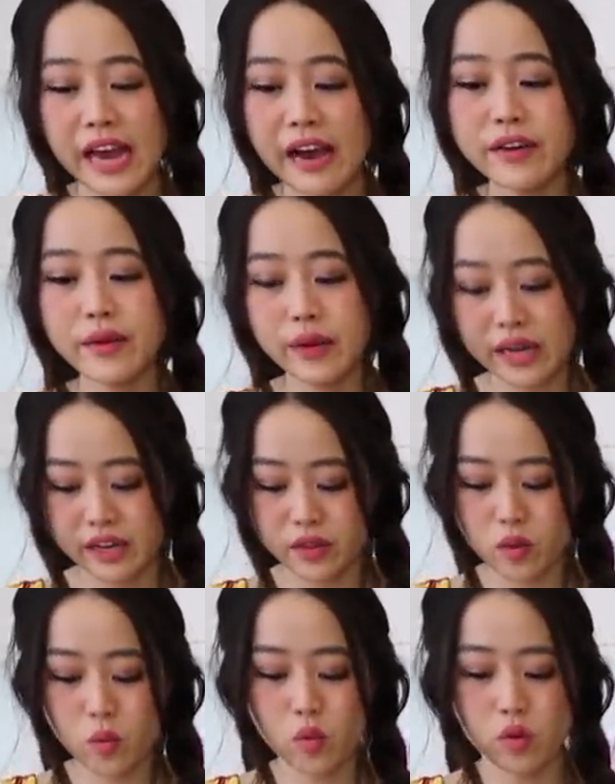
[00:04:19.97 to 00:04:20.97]
Now you add
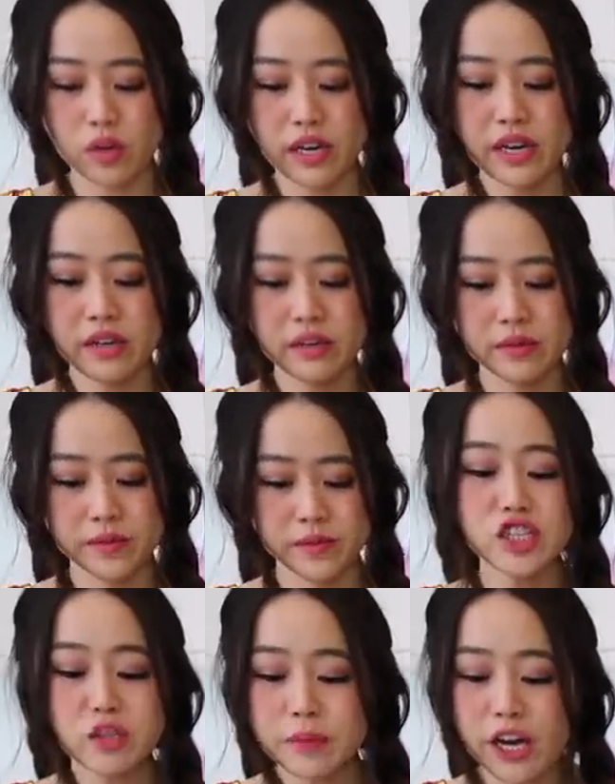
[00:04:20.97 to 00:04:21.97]
in the water.
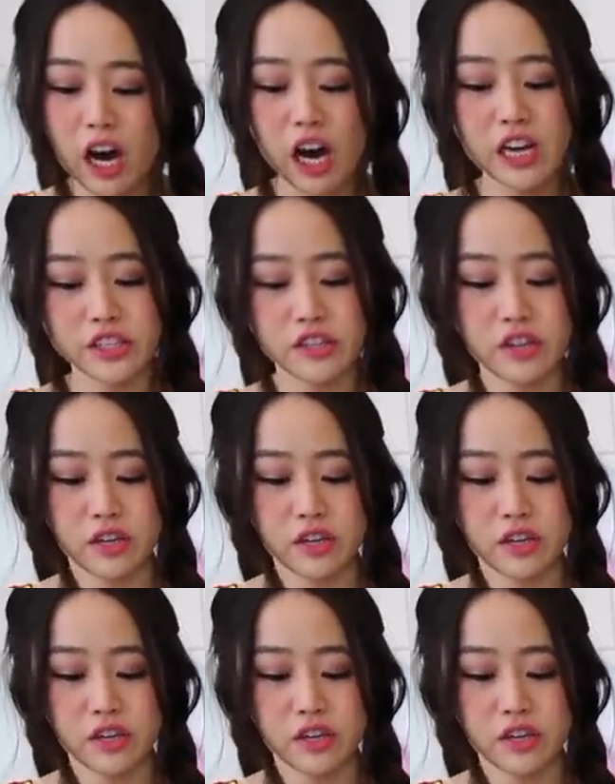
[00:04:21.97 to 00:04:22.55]
It should be hot